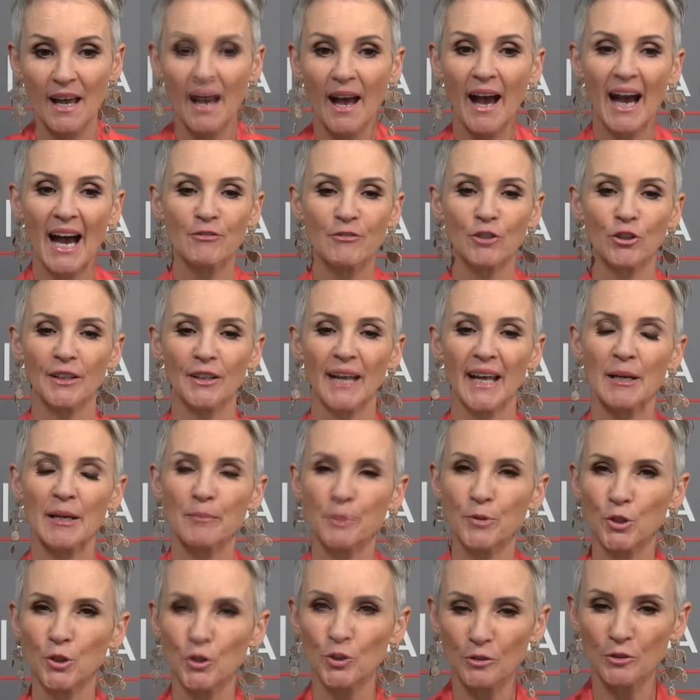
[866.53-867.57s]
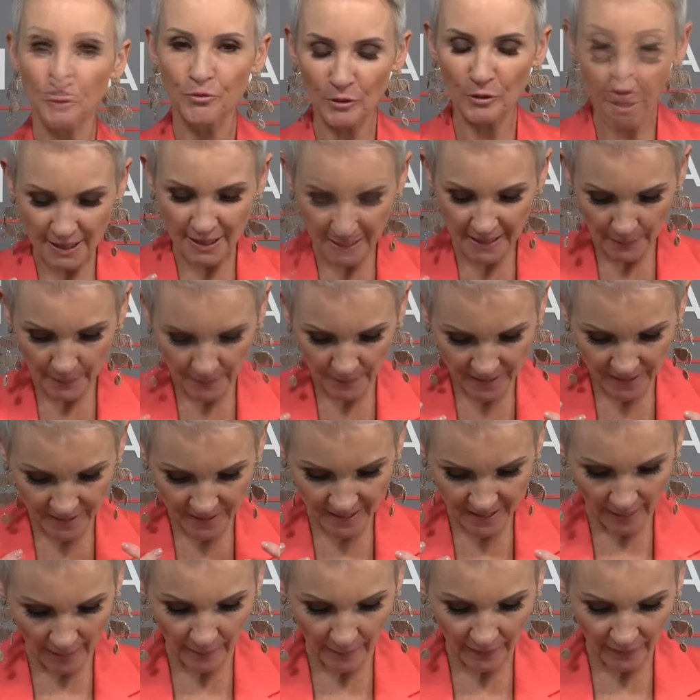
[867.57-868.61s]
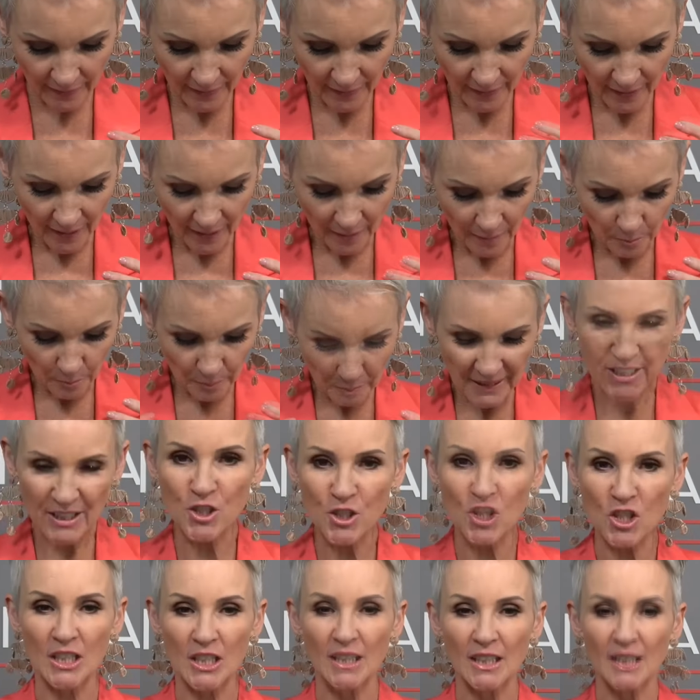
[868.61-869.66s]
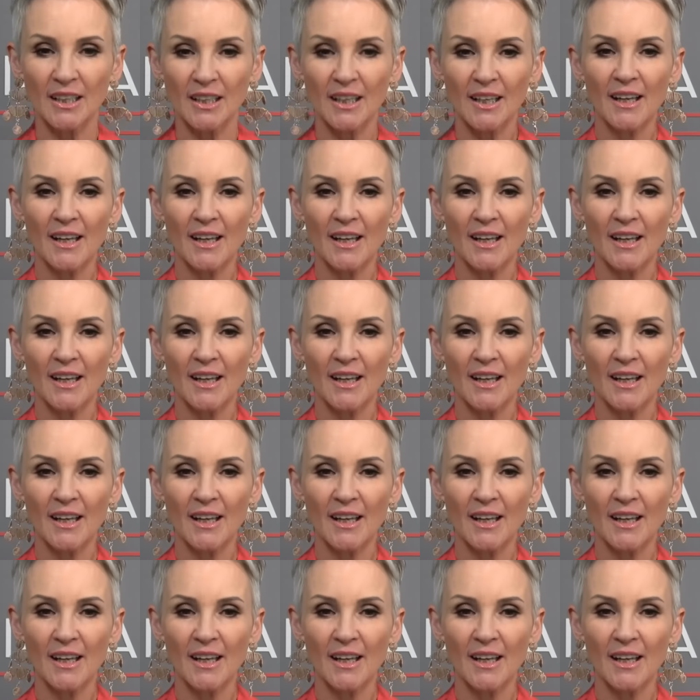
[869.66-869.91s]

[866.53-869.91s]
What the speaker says: I've got a beautiful deep salmon peachy